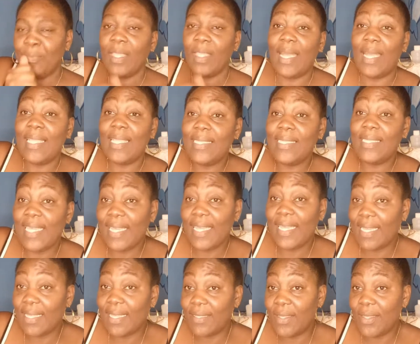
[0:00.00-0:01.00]
I take
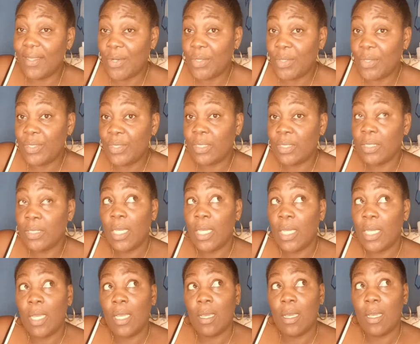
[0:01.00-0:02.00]
it down,
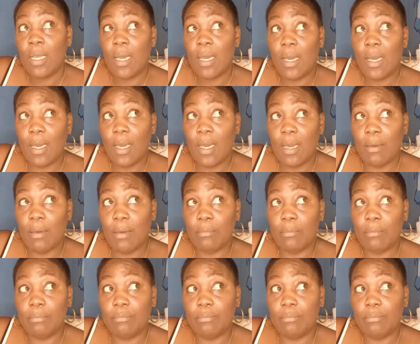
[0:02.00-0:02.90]
um,